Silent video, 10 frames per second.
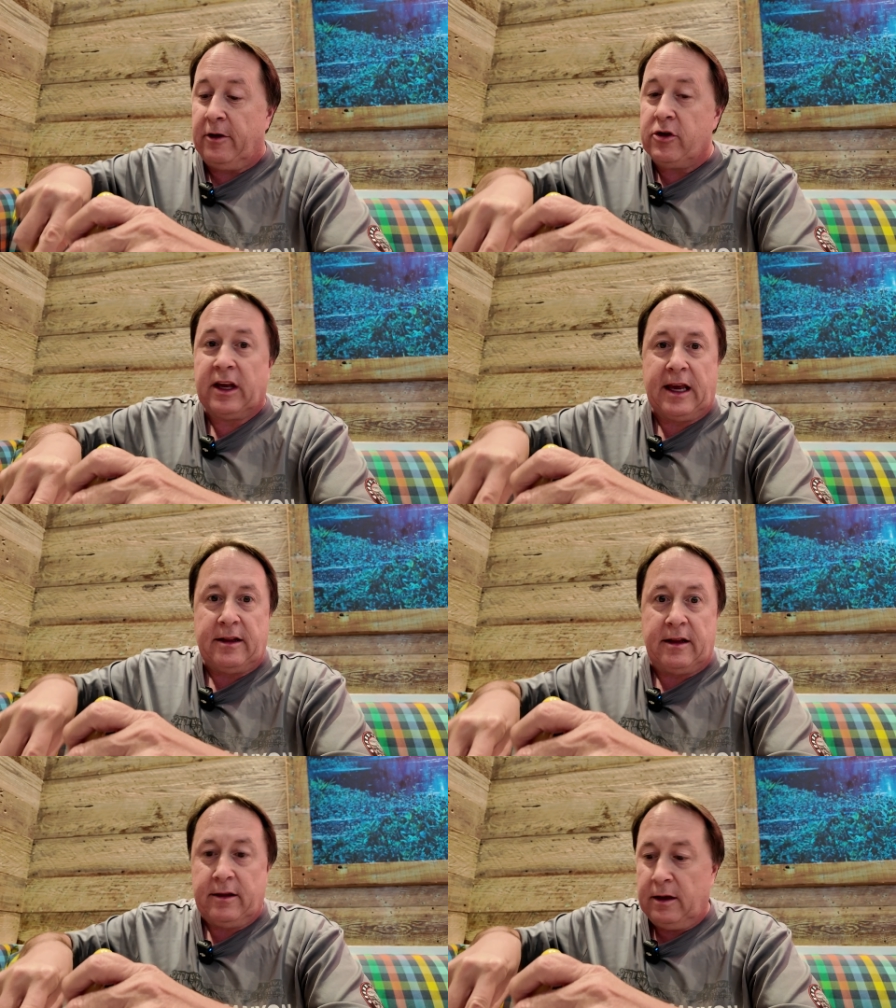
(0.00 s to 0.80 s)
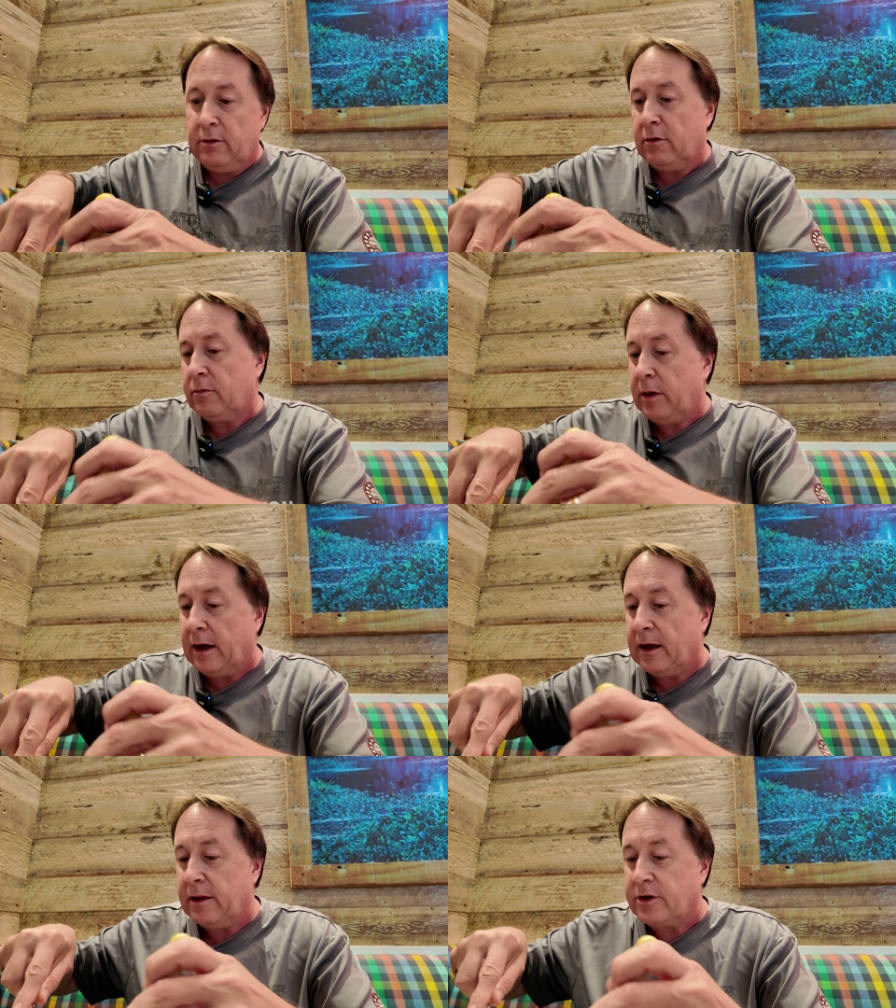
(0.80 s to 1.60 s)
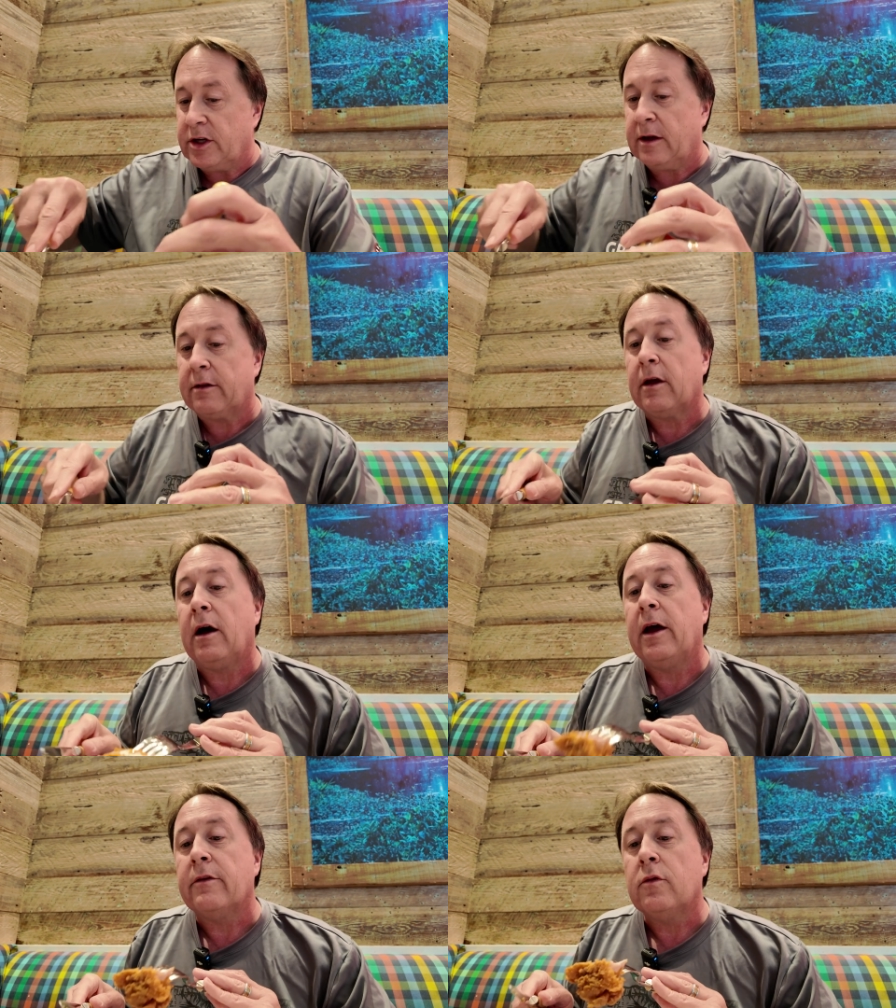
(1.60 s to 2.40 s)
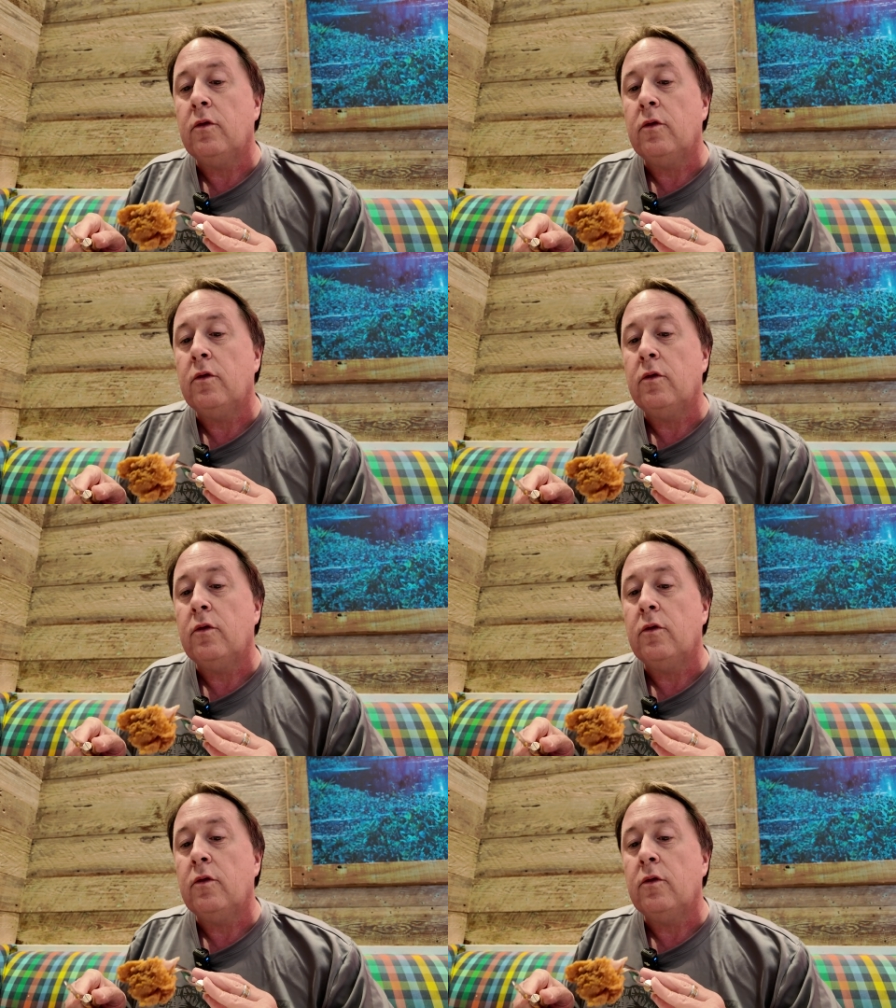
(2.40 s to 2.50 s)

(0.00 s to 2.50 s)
Now you can get the tenders, but I got the chicken thighs.